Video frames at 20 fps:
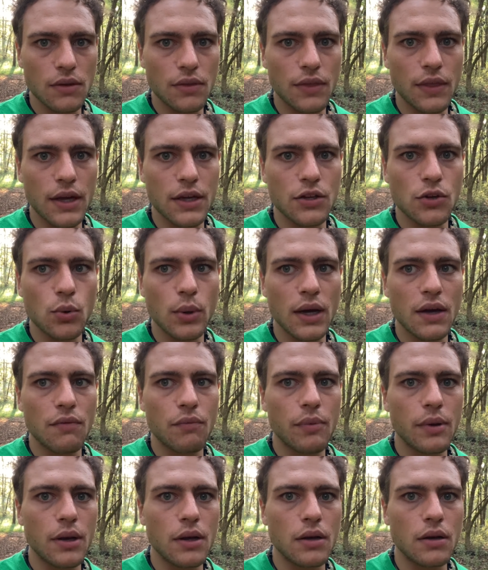that you
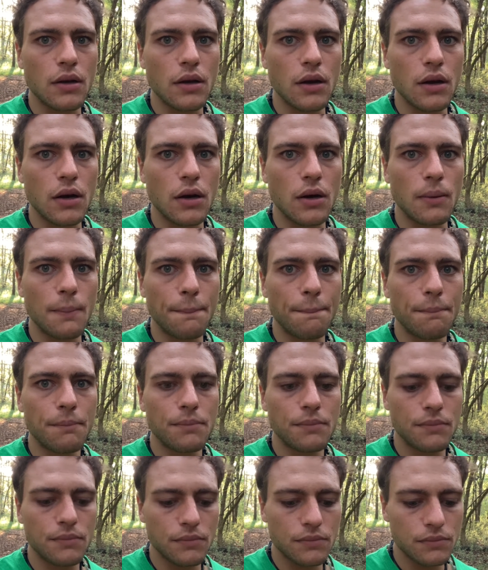have been um,
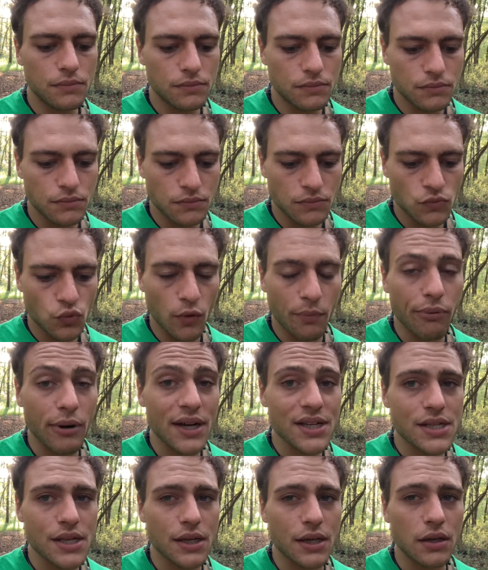
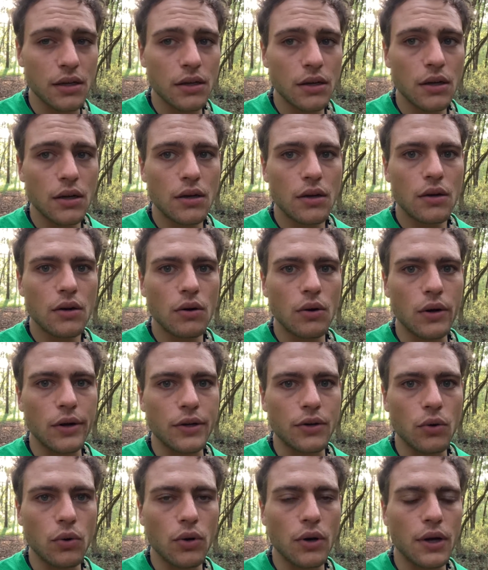repressing or
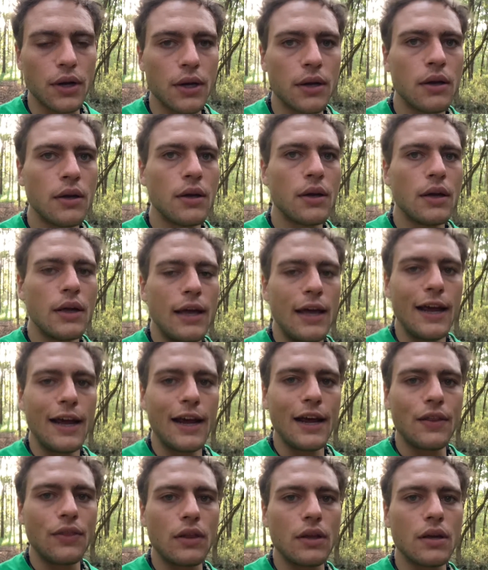ignoring,
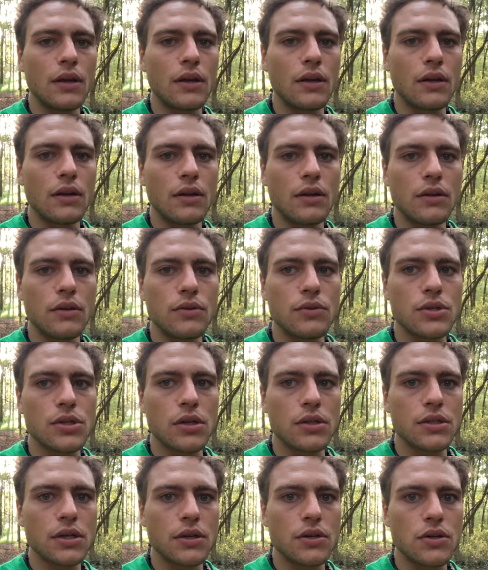and then you
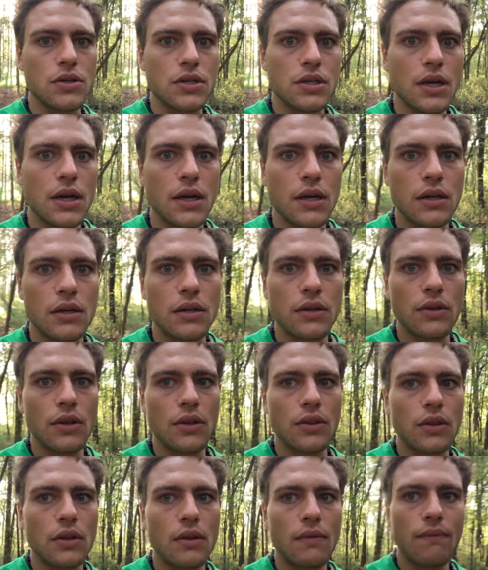start to understand that
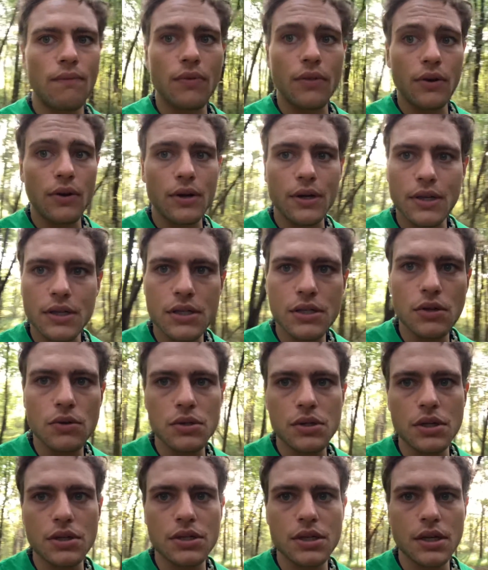there is no
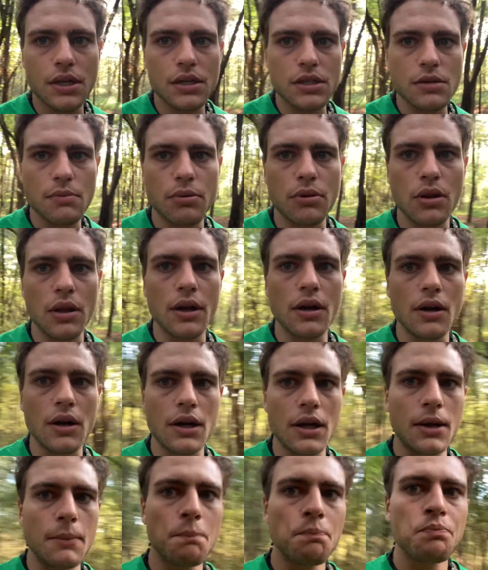such thing as a
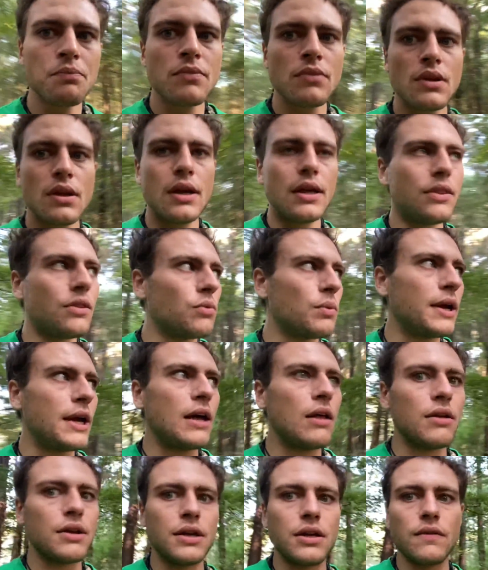polarity in the
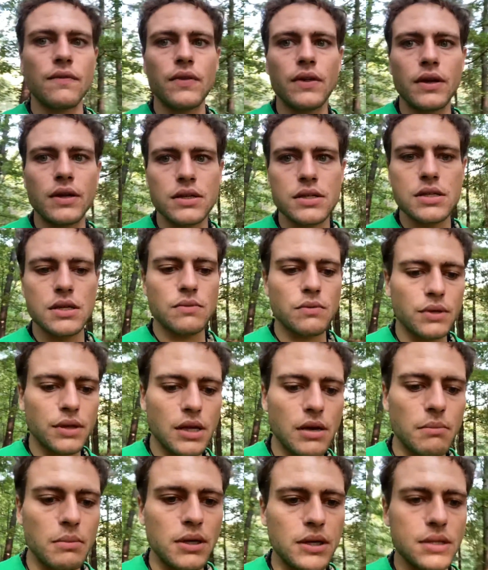reality of things. And what
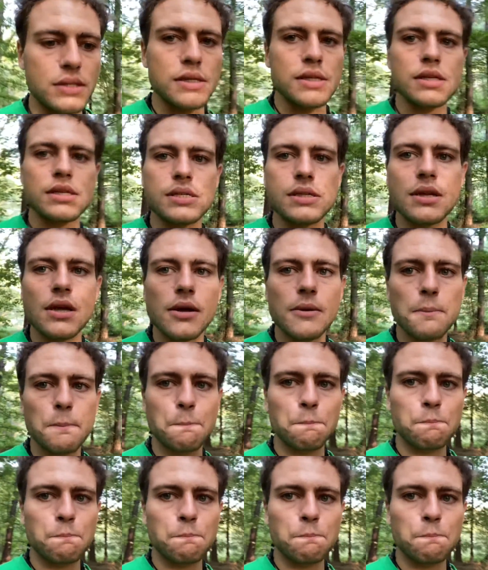that means is that